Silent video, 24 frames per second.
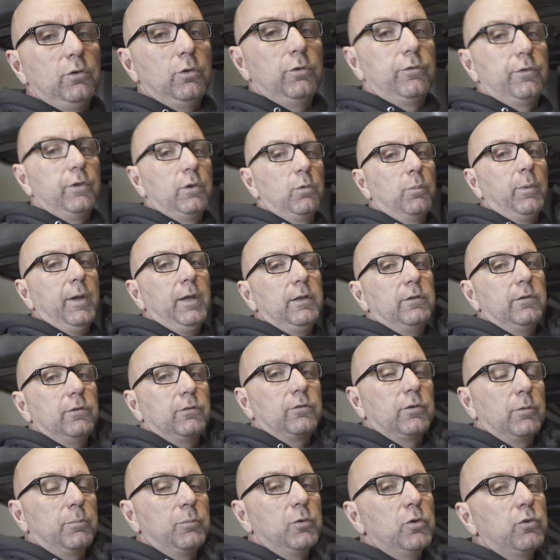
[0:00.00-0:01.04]
using weight
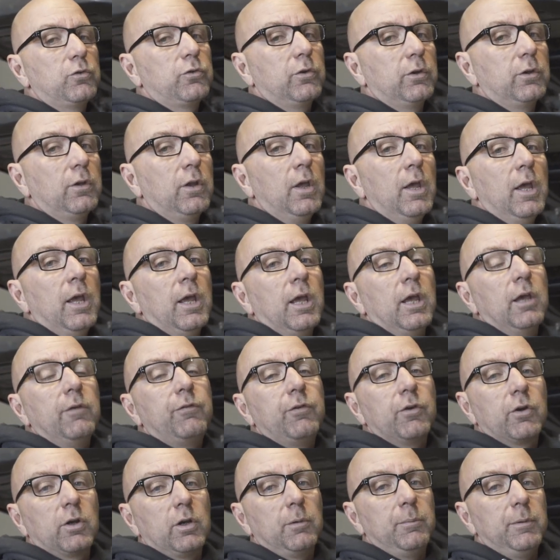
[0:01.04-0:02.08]
distribution
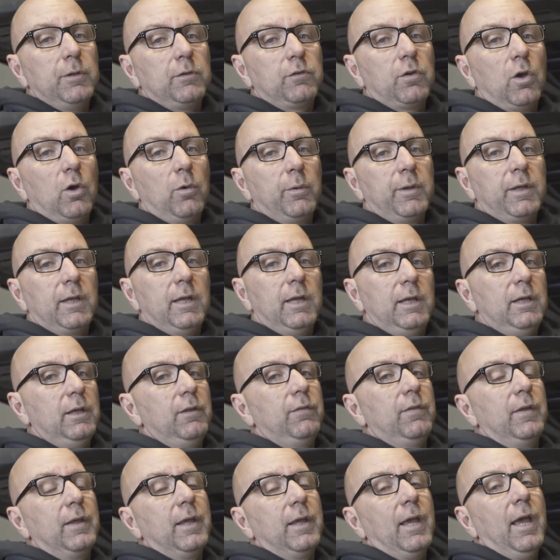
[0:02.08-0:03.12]
if you're going to be towing
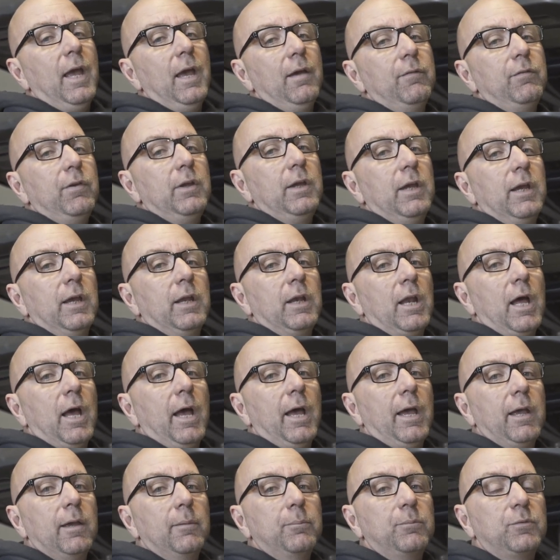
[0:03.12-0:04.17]
anything heavy, and
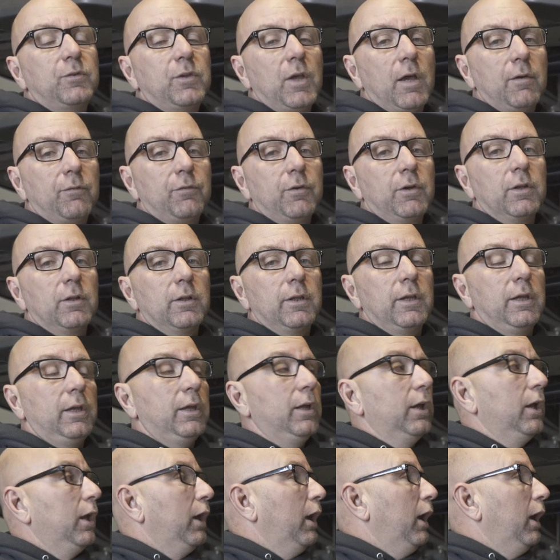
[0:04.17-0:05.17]
I am definitely,